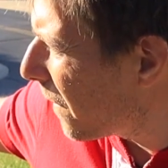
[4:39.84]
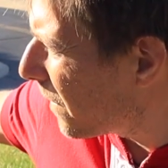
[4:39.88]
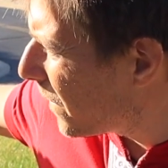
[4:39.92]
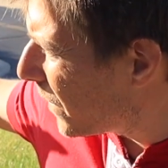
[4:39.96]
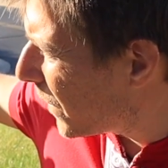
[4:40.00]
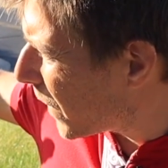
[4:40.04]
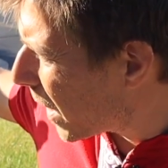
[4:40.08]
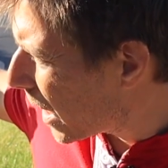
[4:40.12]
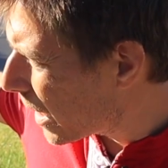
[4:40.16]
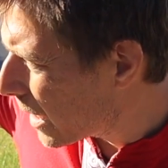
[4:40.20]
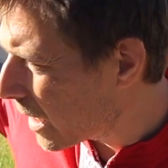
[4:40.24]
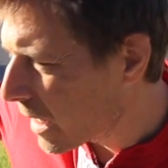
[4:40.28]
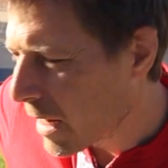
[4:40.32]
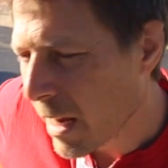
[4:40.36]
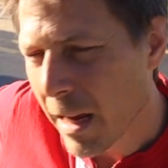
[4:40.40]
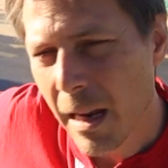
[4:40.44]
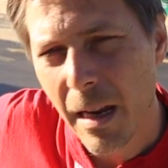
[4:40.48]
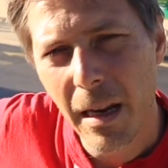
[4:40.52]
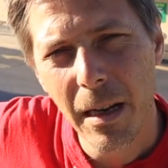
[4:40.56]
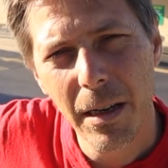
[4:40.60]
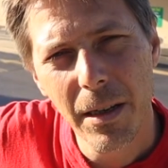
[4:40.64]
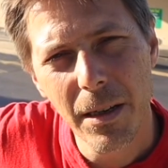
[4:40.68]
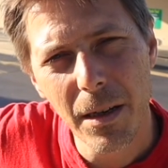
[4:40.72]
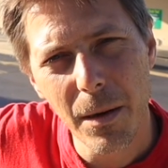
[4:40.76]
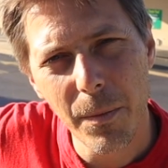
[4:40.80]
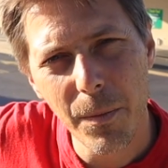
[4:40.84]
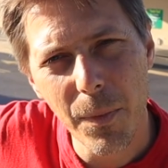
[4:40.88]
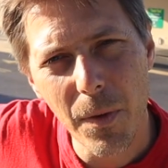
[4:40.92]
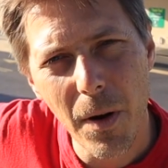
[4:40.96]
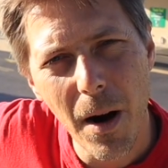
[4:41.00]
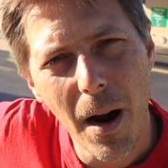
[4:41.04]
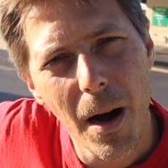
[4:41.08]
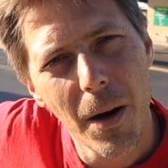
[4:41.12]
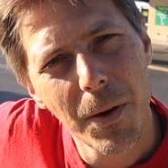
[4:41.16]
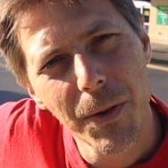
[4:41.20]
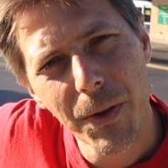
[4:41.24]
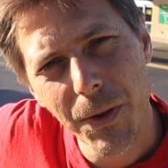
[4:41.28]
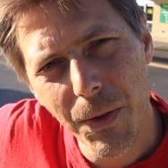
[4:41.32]
fun to
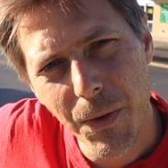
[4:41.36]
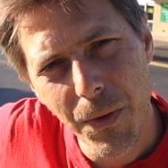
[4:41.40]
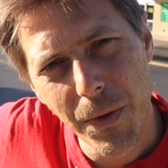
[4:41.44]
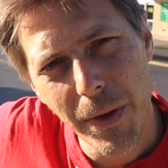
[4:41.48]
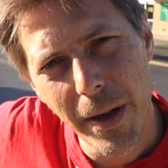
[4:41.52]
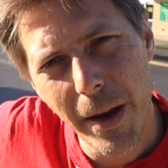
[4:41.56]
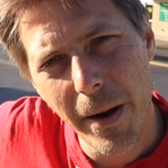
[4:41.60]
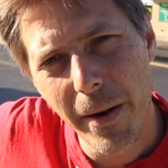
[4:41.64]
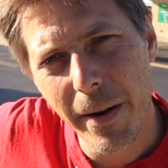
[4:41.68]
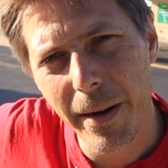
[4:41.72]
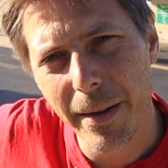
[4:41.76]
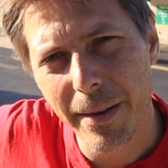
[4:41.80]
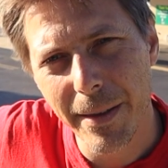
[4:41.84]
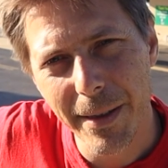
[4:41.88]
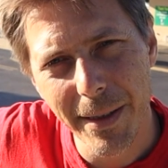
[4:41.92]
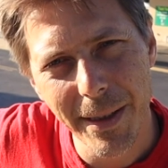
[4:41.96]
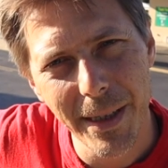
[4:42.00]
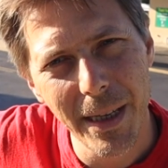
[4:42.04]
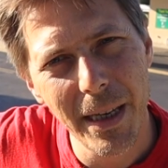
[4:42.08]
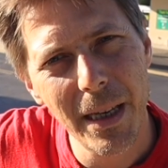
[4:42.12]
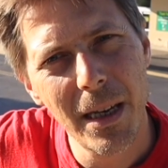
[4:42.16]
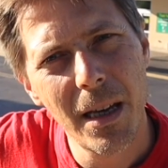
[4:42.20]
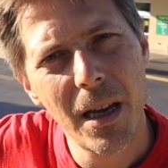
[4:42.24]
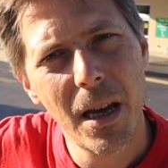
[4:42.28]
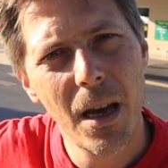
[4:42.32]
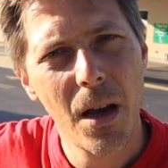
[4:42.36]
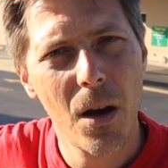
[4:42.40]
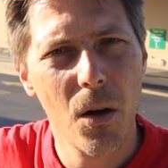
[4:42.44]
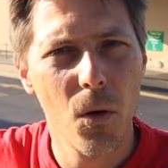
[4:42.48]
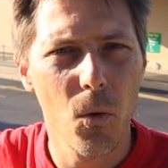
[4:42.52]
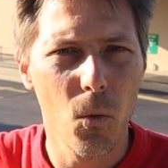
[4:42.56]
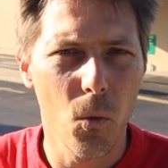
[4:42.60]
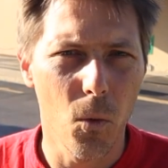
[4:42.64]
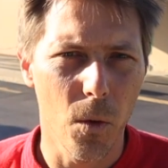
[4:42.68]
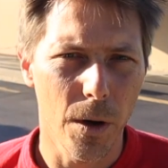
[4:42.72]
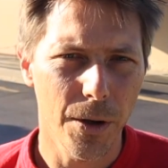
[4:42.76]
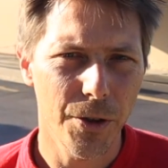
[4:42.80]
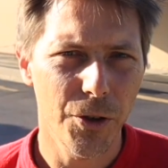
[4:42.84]
browse through there and see
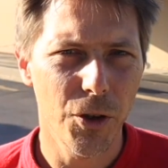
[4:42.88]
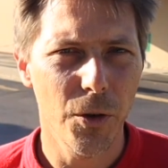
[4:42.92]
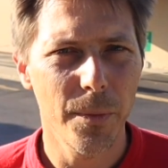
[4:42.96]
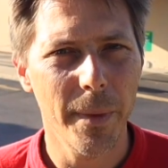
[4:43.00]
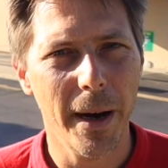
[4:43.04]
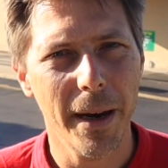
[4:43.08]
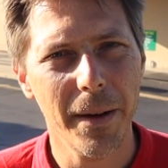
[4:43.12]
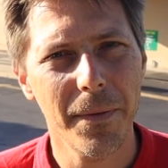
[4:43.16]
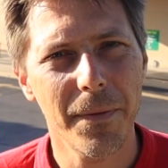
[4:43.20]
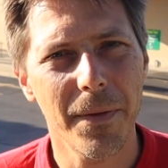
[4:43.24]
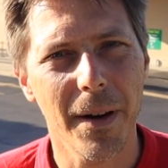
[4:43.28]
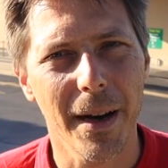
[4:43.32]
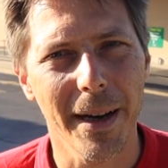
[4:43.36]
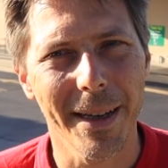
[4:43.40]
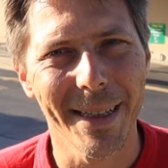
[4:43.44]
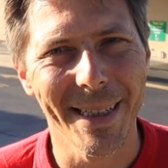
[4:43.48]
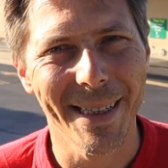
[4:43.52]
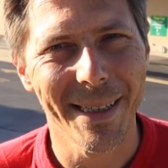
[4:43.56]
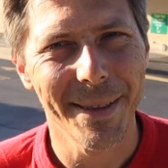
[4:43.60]
what you might find.